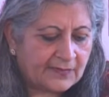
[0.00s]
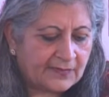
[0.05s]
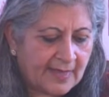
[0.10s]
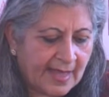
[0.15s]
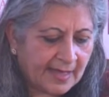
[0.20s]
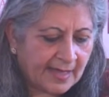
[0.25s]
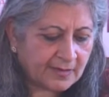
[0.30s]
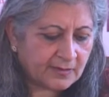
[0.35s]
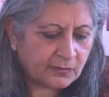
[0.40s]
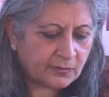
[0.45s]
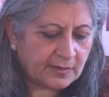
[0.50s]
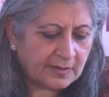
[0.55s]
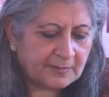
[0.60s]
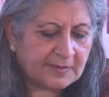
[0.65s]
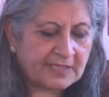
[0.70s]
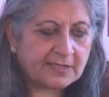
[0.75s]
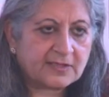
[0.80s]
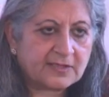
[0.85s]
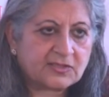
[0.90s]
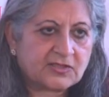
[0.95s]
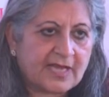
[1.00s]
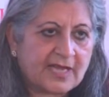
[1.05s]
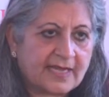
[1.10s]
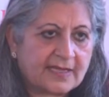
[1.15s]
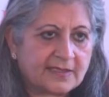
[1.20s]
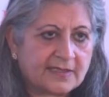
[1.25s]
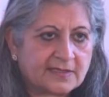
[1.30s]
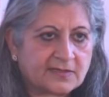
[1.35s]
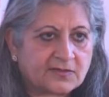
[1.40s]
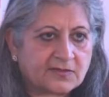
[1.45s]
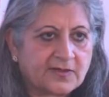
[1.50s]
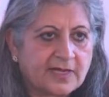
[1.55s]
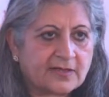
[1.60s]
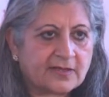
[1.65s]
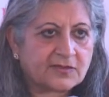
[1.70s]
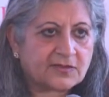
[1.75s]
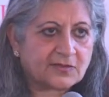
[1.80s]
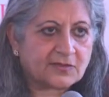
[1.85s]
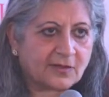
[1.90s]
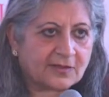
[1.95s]
that will be the Chinese
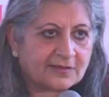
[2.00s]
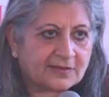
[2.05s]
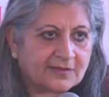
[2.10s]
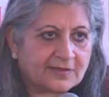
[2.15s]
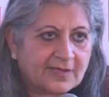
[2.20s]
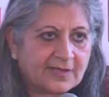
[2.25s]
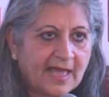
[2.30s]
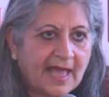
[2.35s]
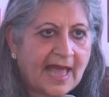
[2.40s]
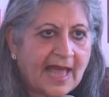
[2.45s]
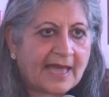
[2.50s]
Renaissance.